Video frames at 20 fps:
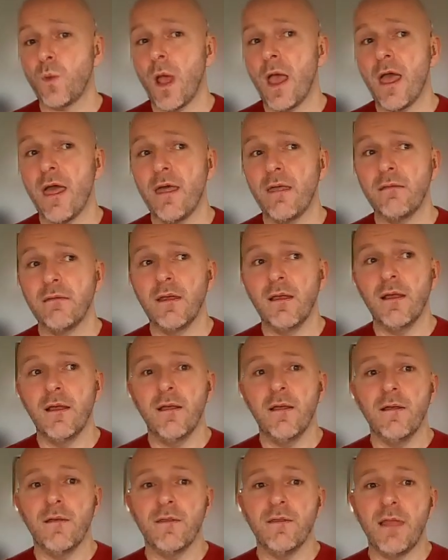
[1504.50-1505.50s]
where
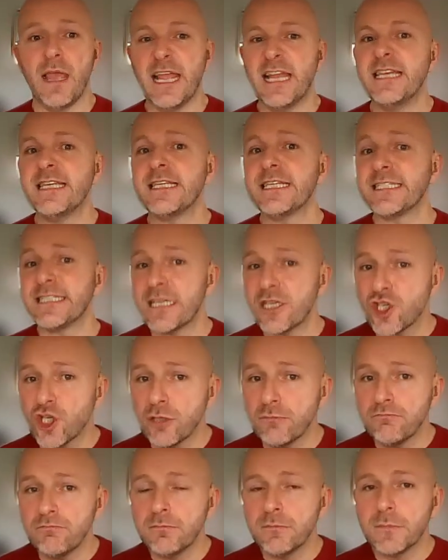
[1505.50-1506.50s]

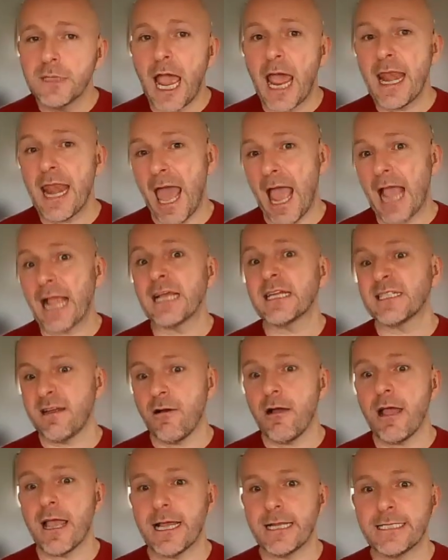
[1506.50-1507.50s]
indecision and
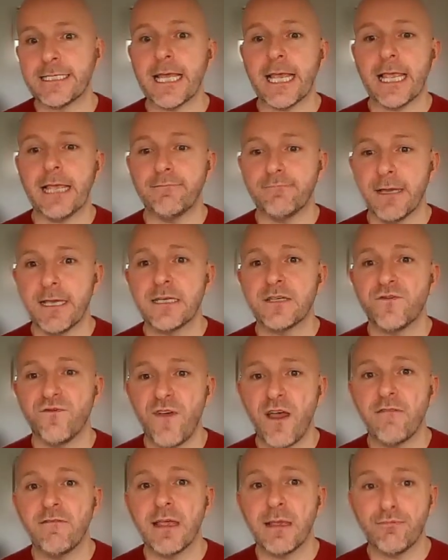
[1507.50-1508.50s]
anxiety is
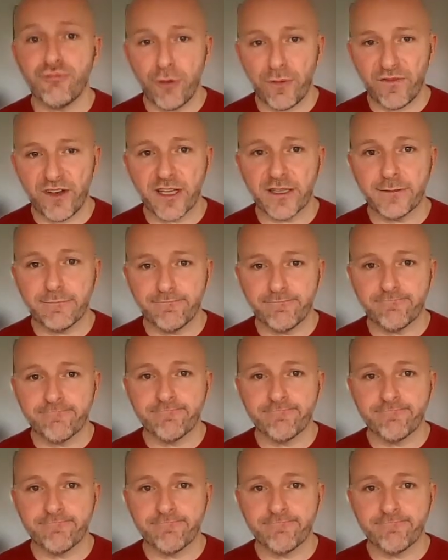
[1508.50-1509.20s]
very prevalent.